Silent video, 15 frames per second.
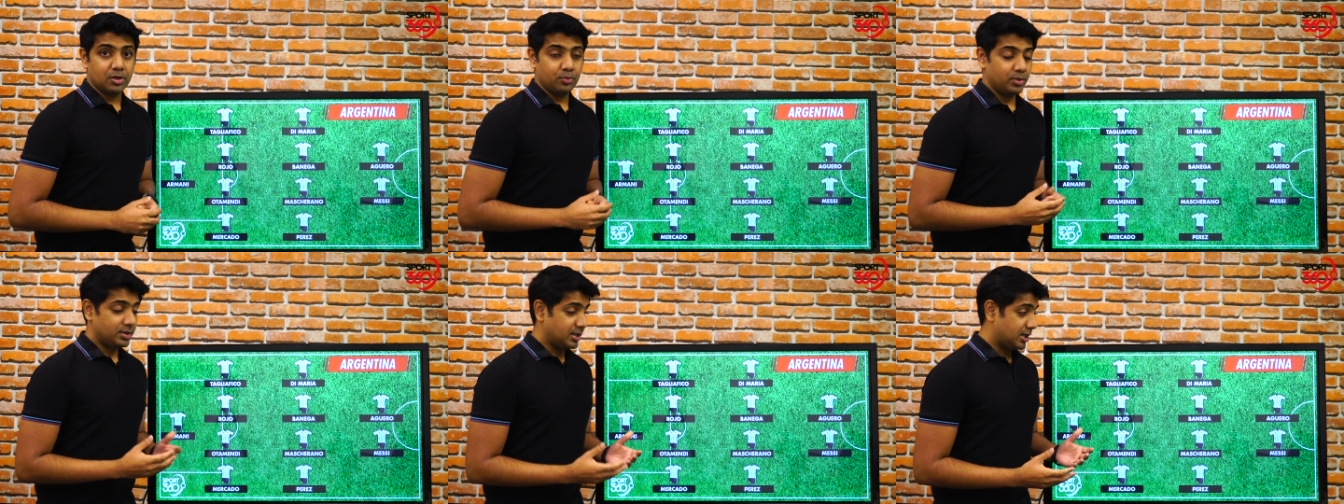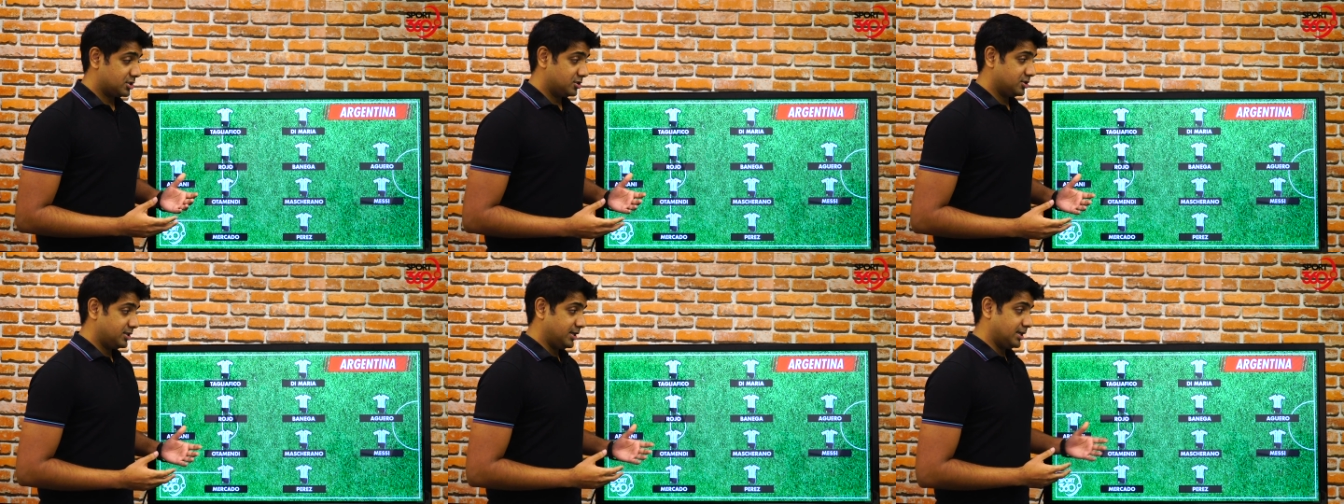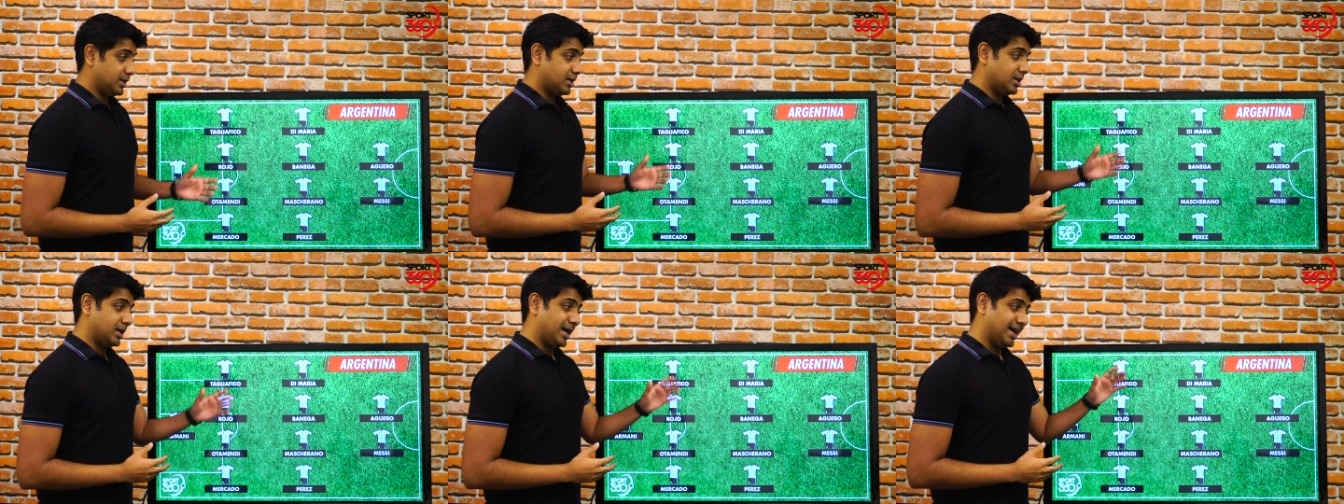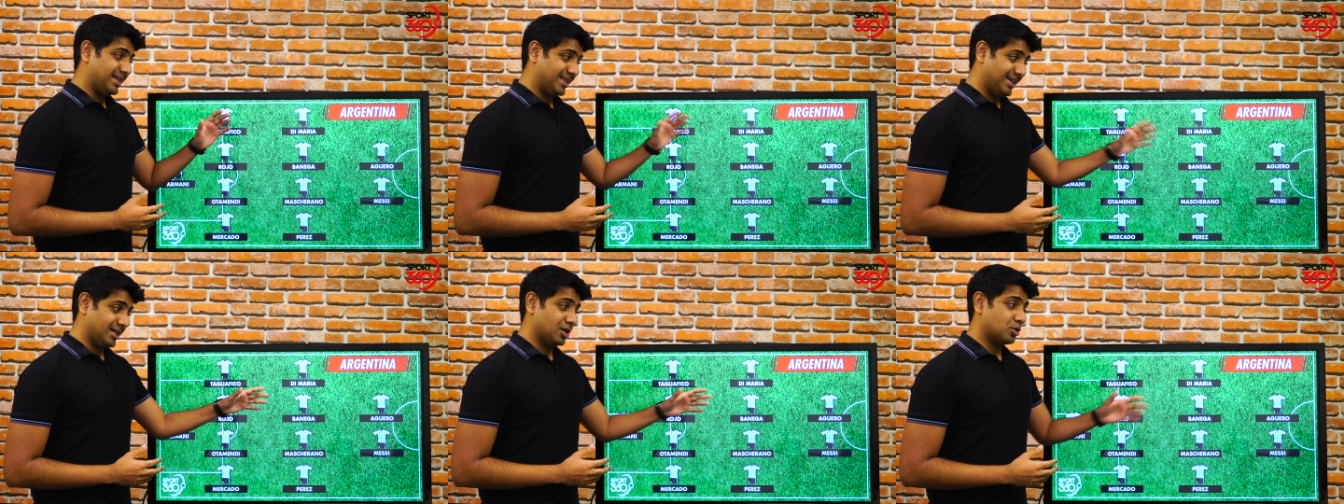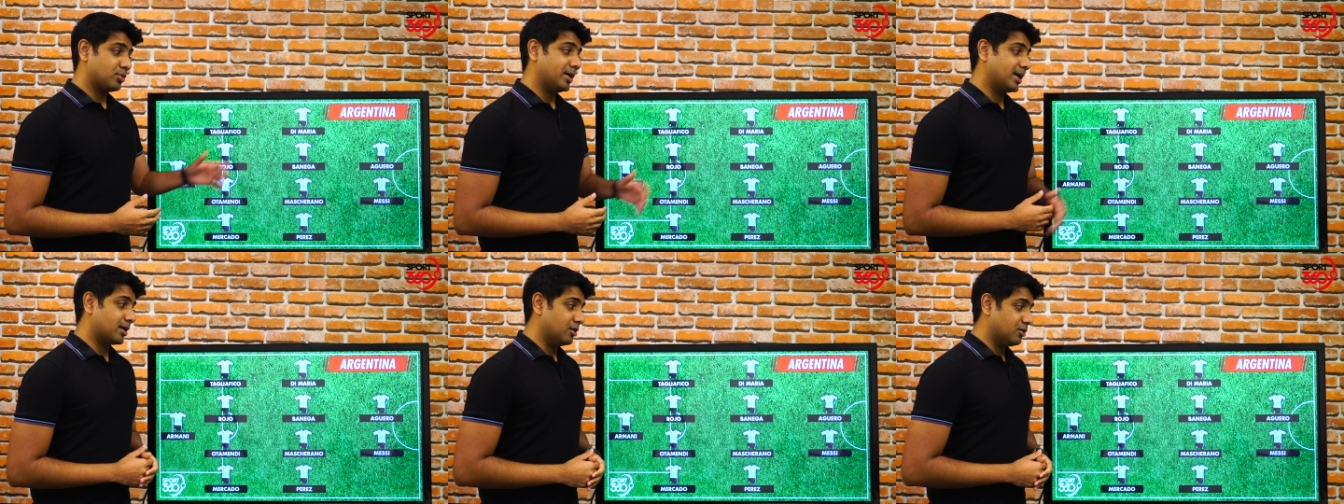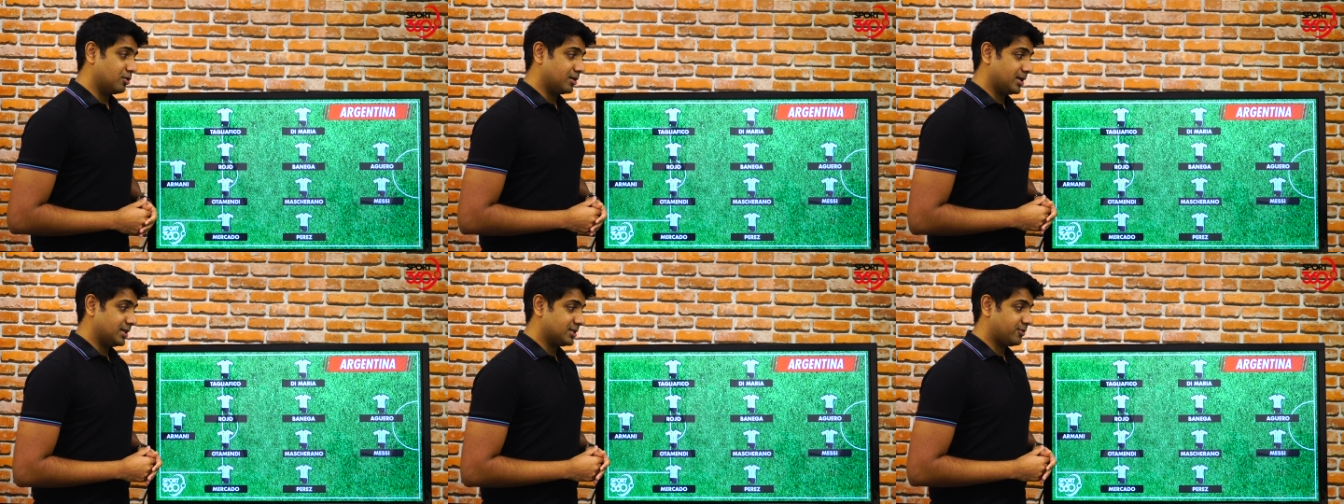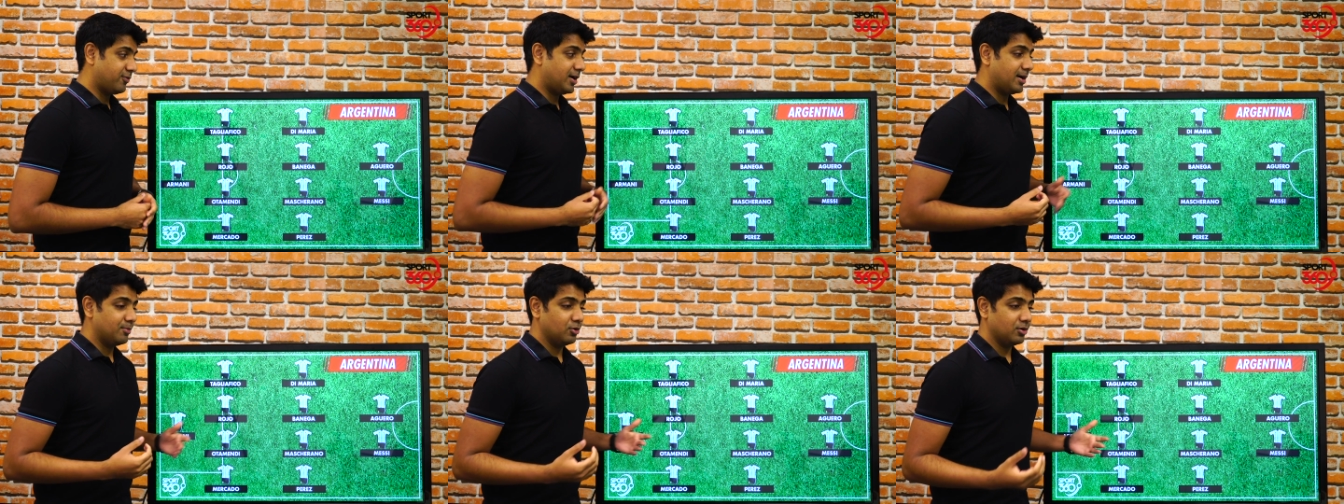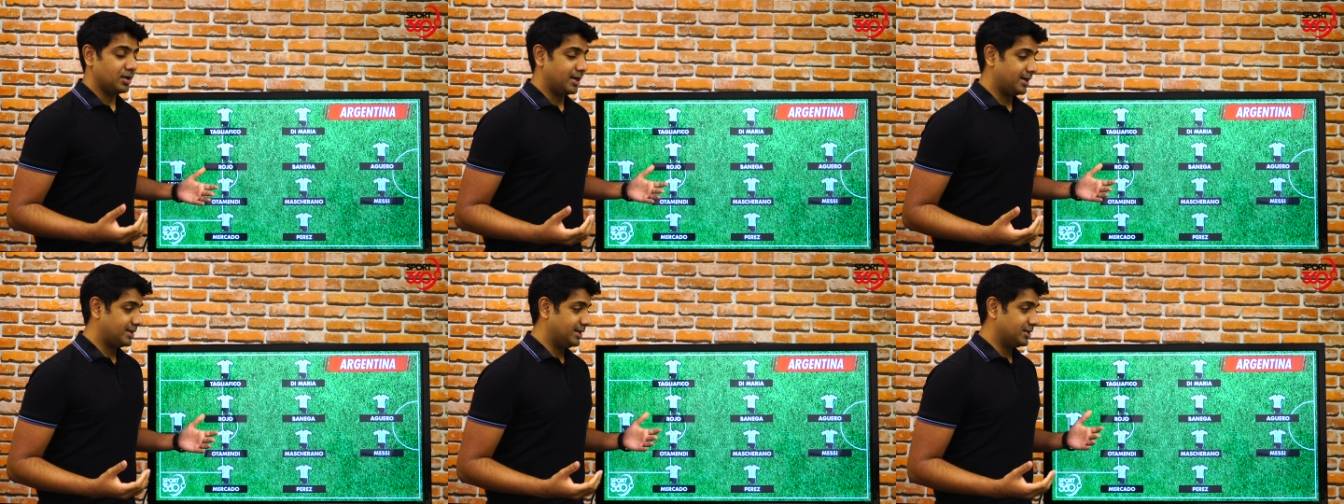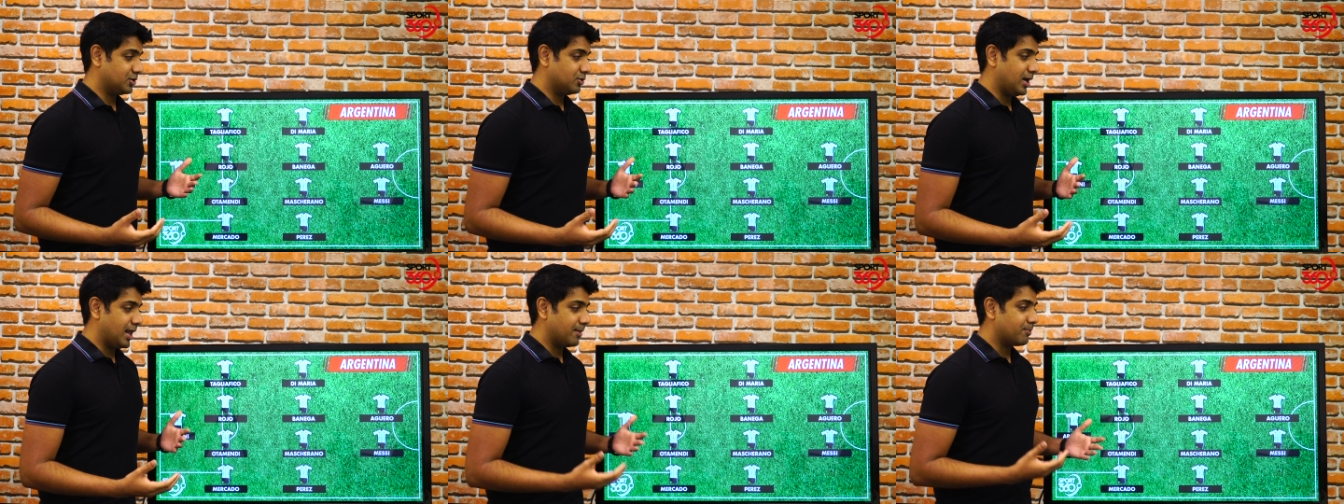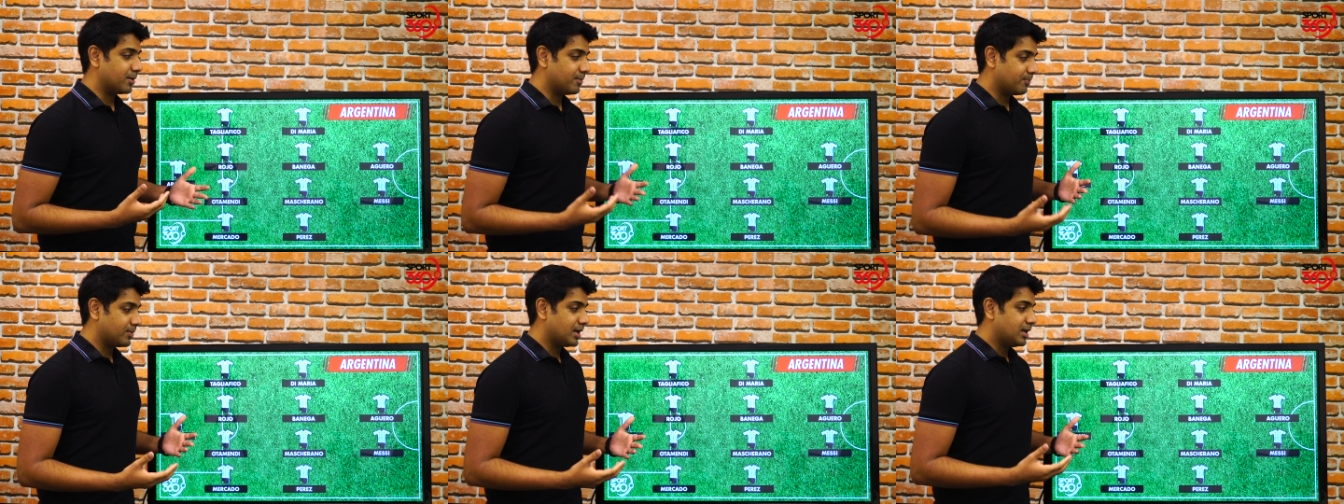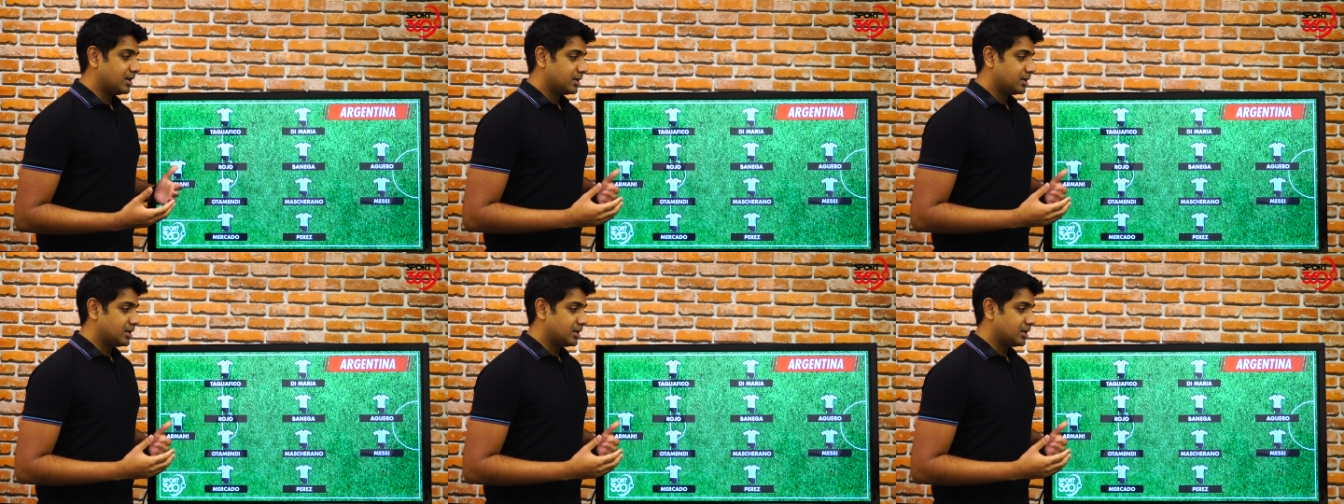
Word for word: with argentina i think aguero is far more likely to help him